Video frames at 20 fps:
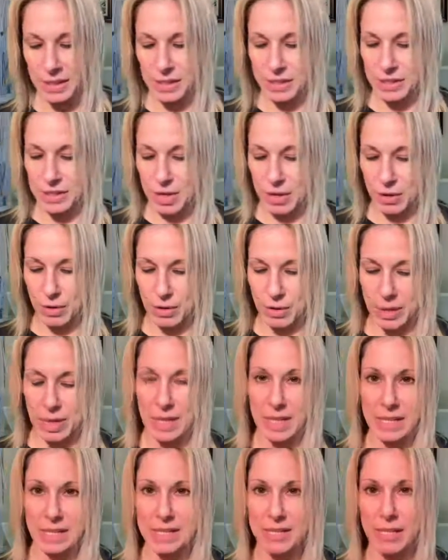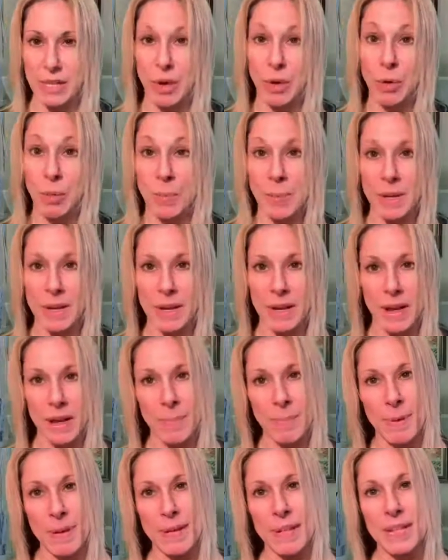So let's open it
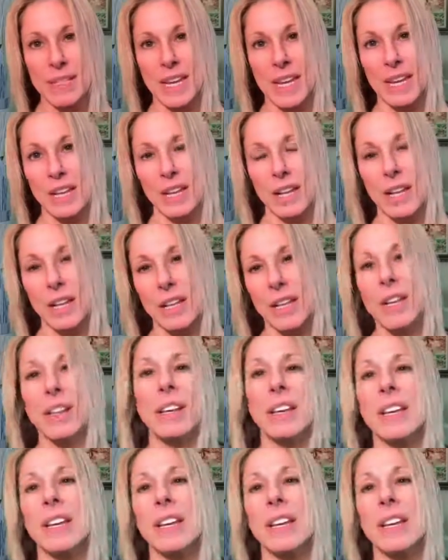up and take a look.